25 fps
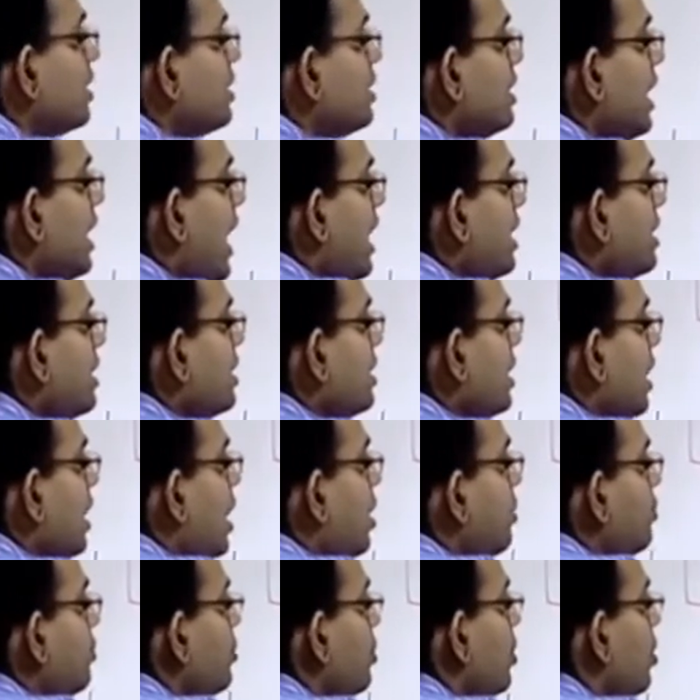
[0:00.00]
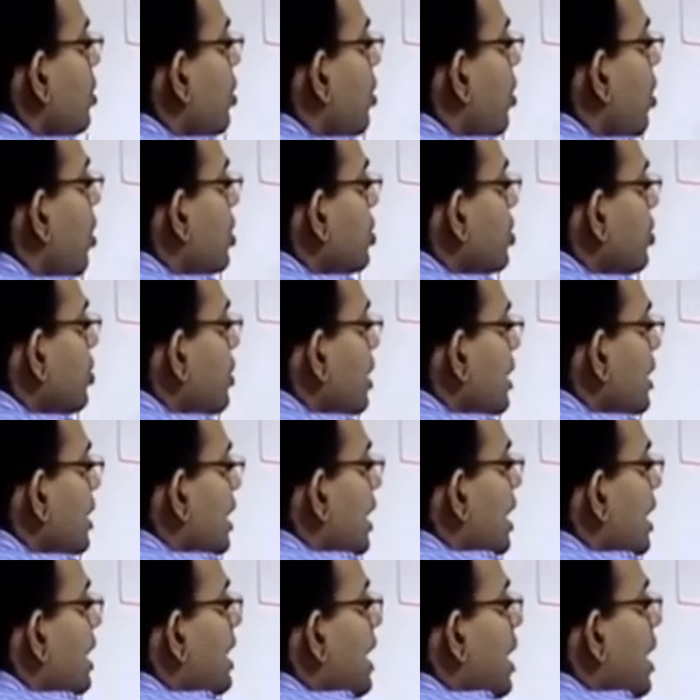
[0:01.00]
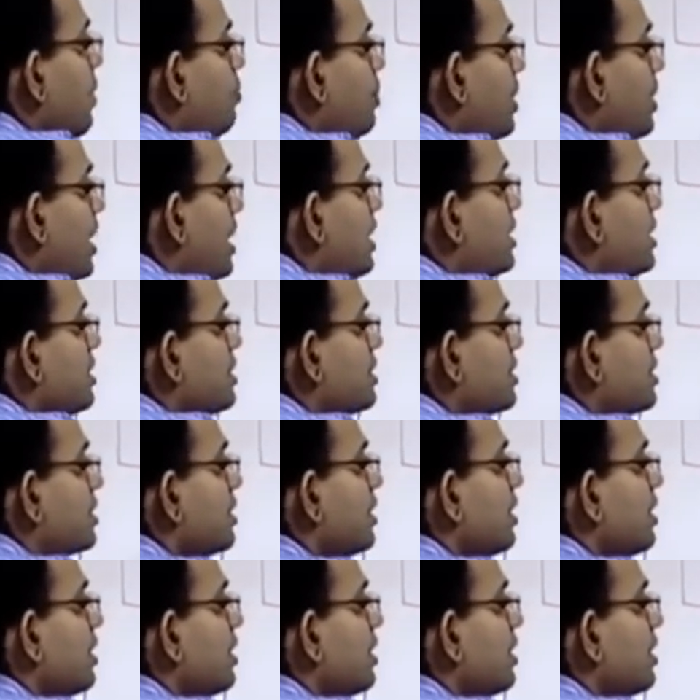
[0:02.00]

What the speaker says: that term automatically appears